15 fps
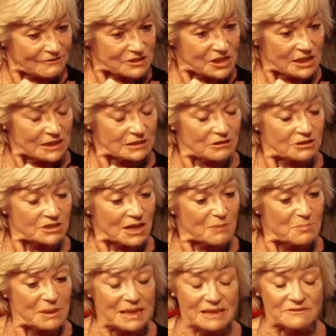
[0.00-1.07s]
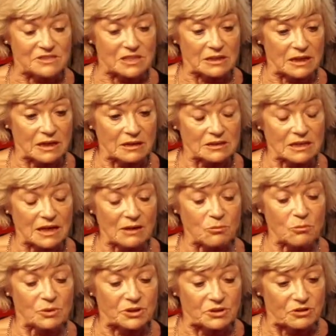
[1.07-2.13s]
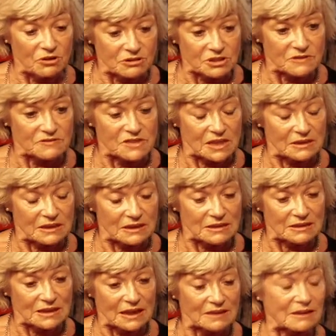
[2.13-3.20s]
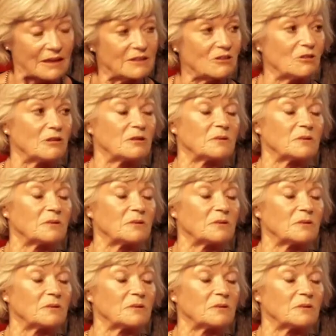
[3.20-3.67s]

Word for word: it because I believed in it. I would not have done it had I not